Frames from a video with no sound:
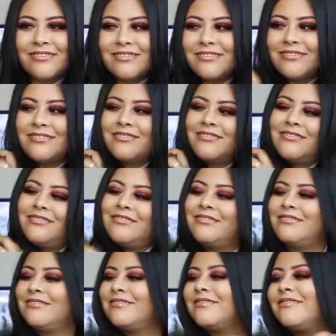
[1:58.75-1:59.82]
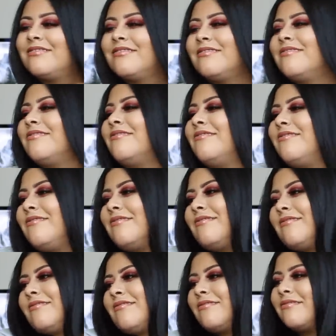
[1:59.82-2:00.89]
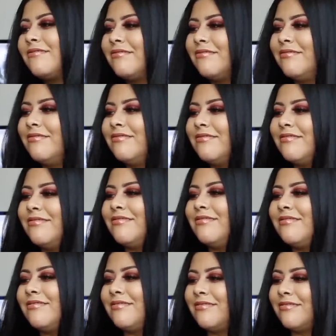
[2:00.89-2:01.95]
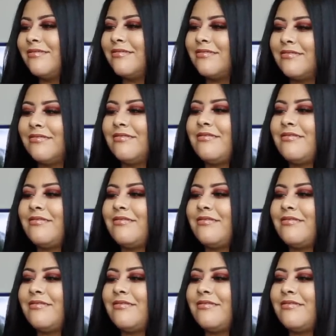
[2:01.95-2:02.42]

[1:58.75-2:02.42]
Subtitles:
(not speaking)